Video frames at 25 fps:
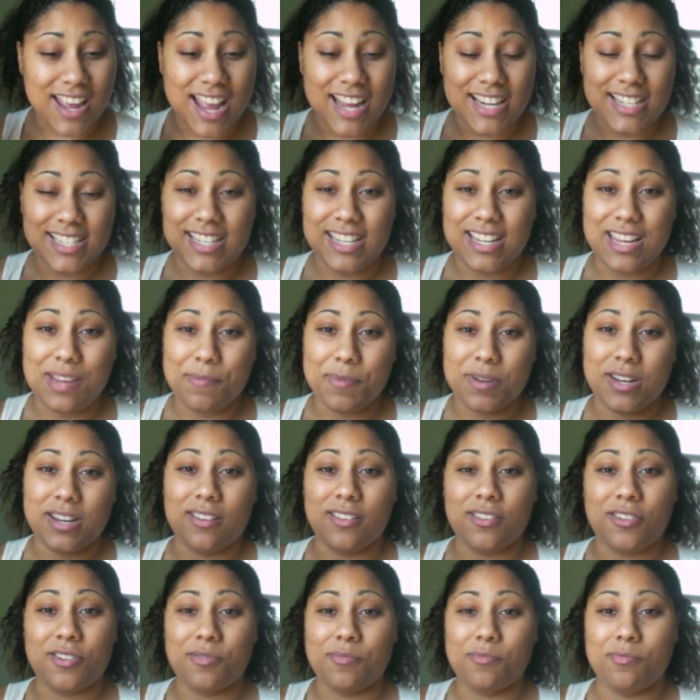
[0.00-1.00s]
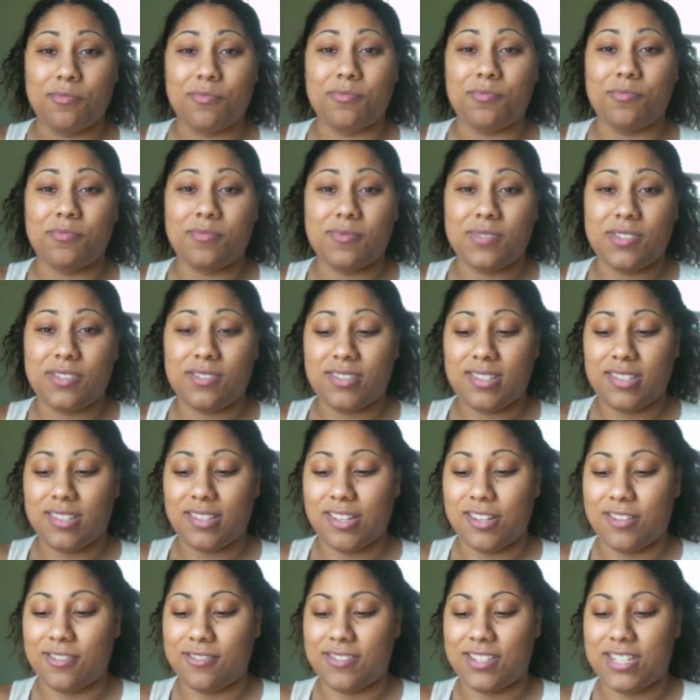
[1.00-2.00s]
I actually keep it in a
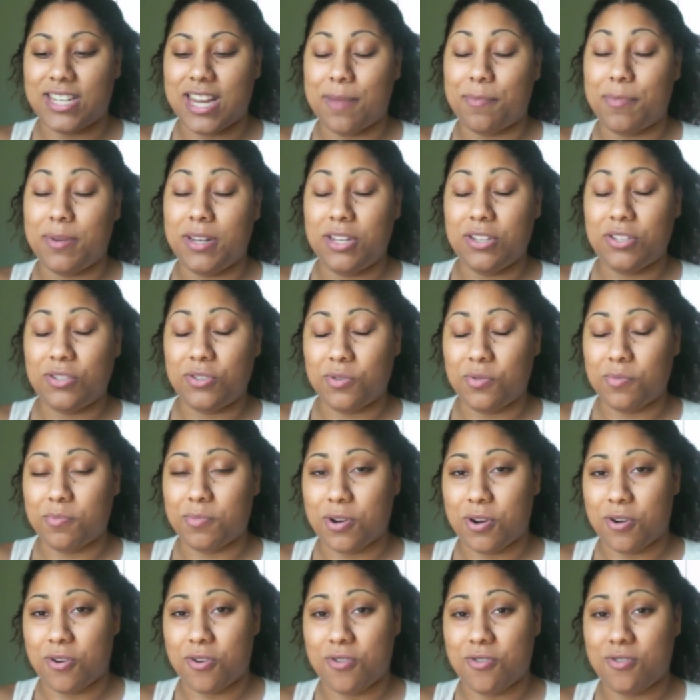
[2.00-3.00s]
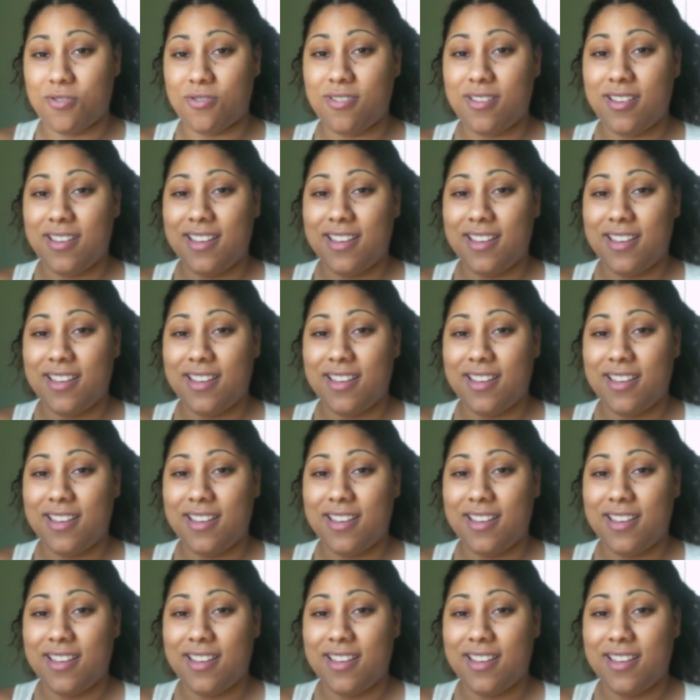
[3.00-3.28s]
little Japanese soup bowl,